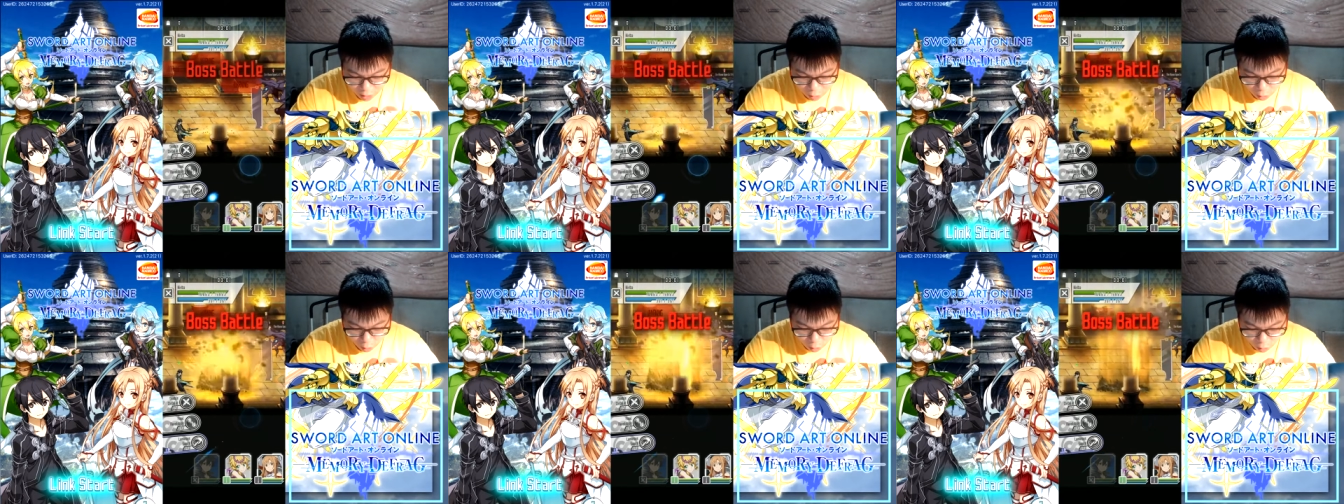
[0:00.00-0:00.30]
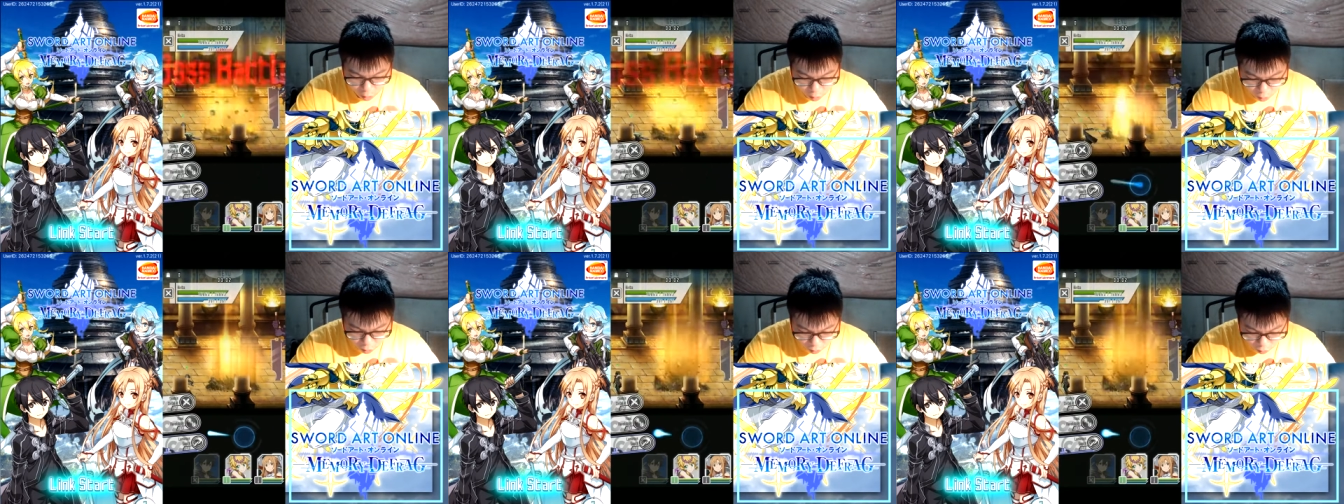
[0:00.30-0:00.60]

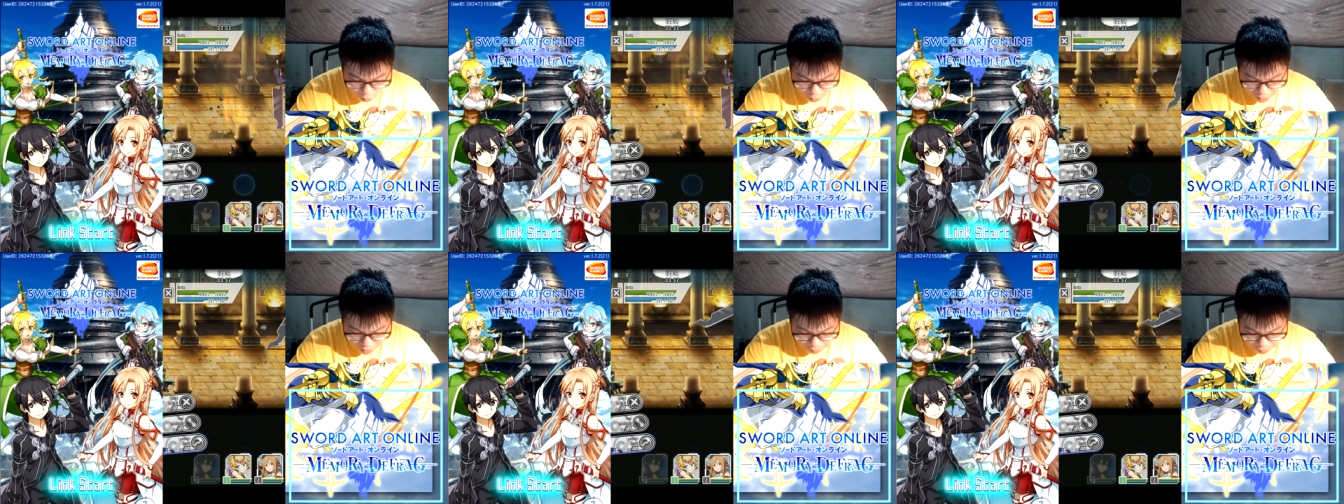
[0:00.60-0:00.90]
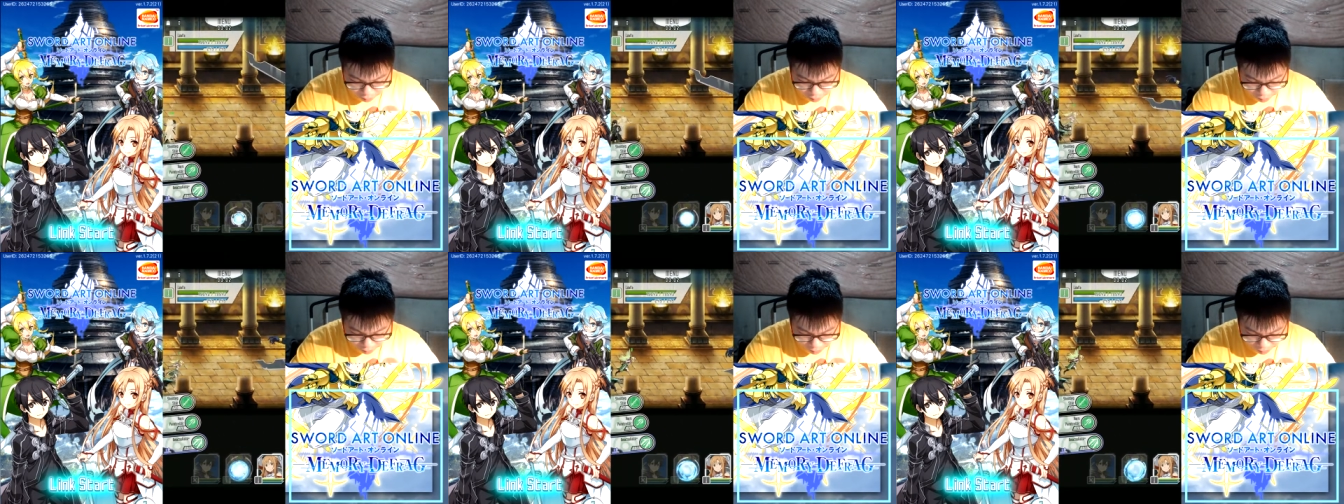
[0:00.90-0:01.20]
Oh wait
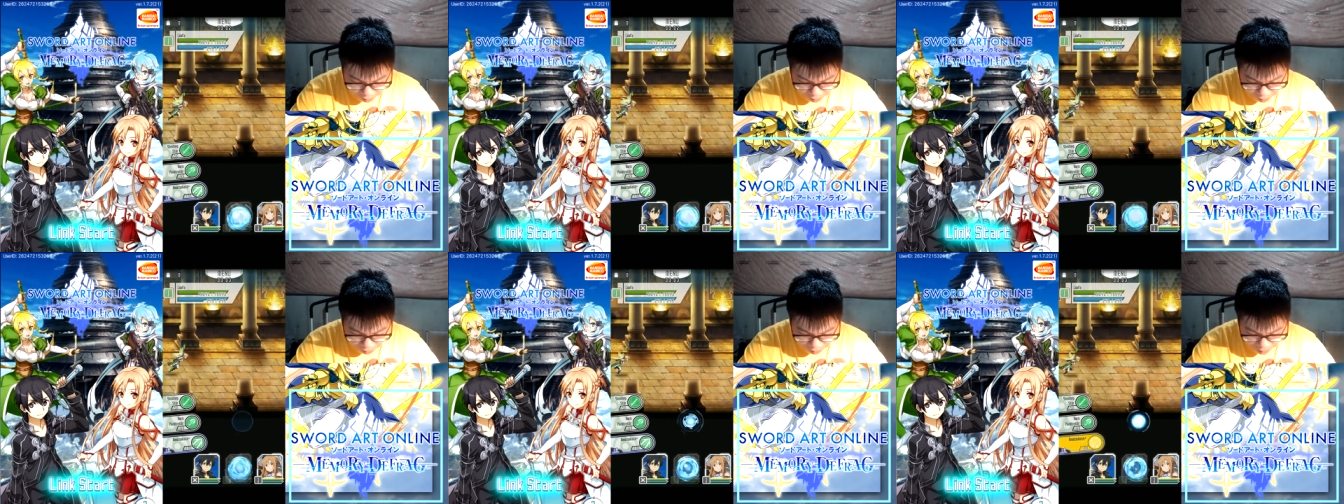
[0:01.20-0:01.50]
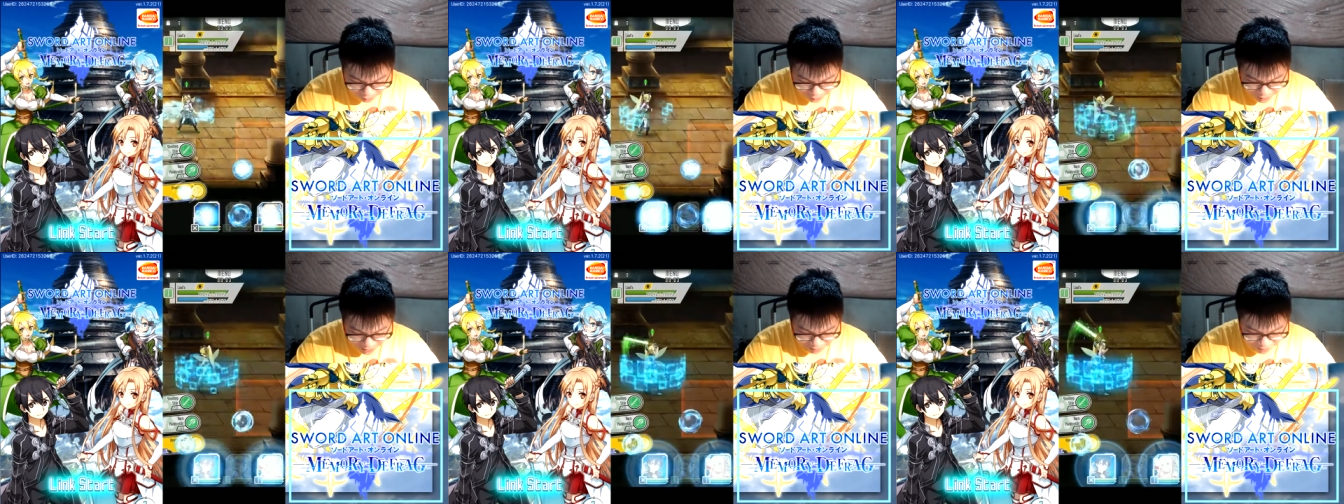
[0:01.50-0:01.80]
wait wait wait wait
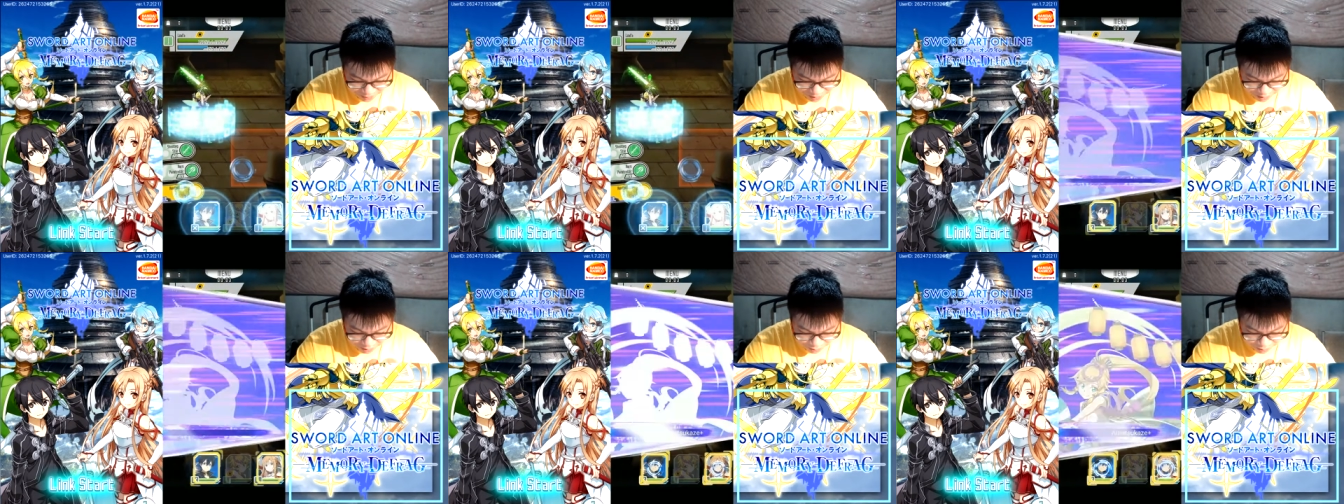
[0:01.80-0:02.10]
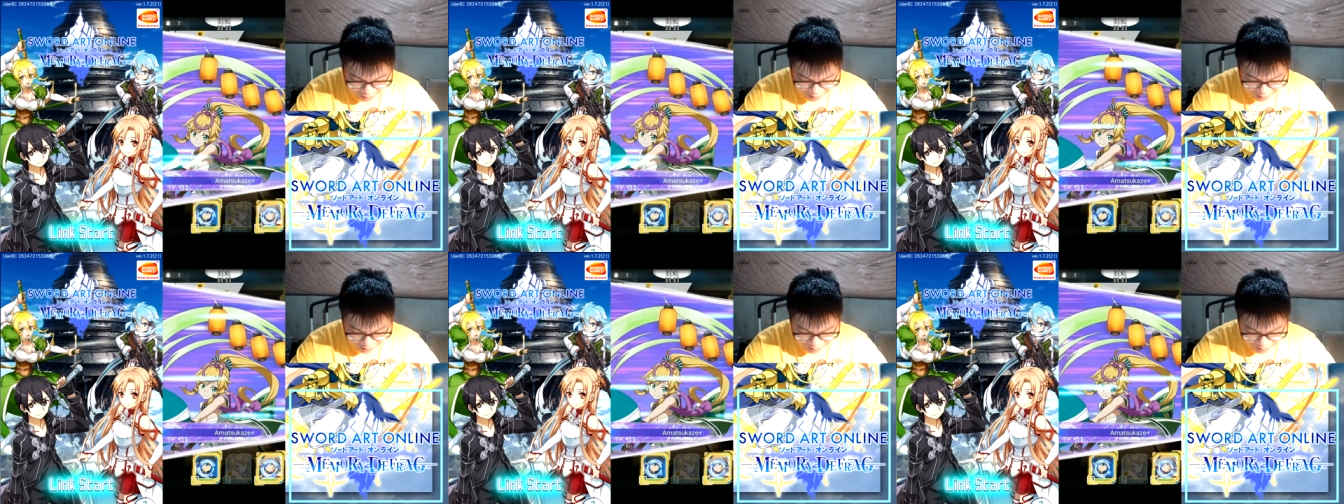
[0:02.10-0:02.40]
wait wait! I'm on the
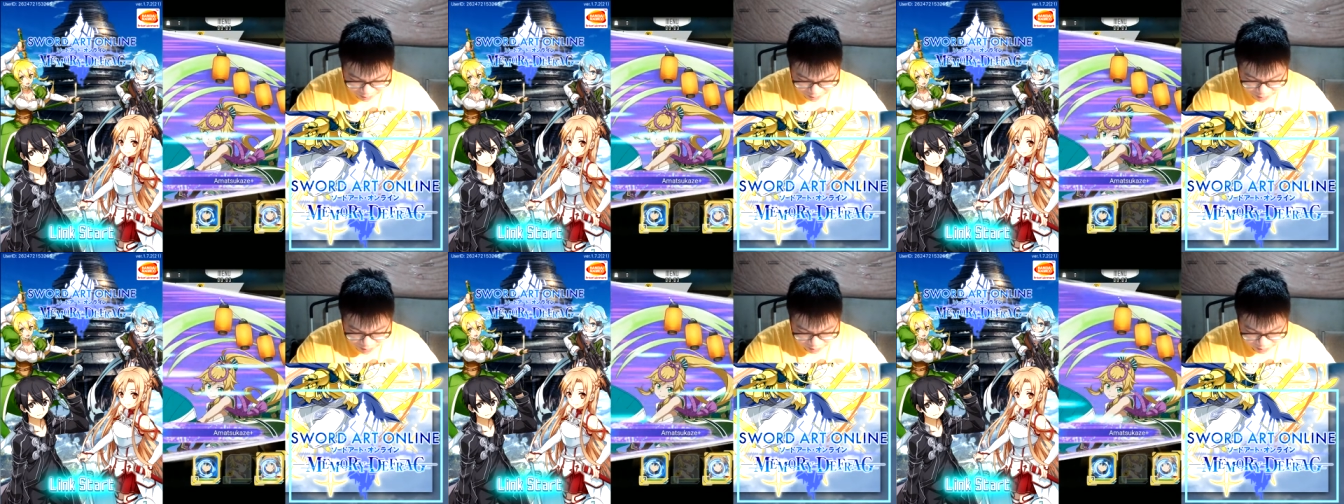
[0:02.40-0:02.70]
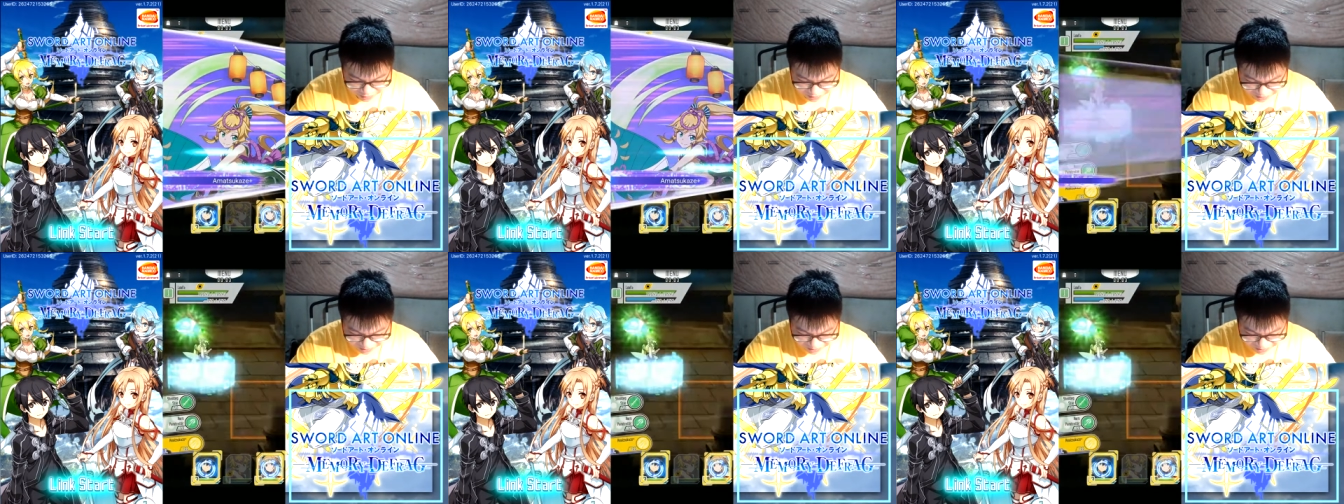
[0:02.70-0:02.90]
wrong character. I'm sorry.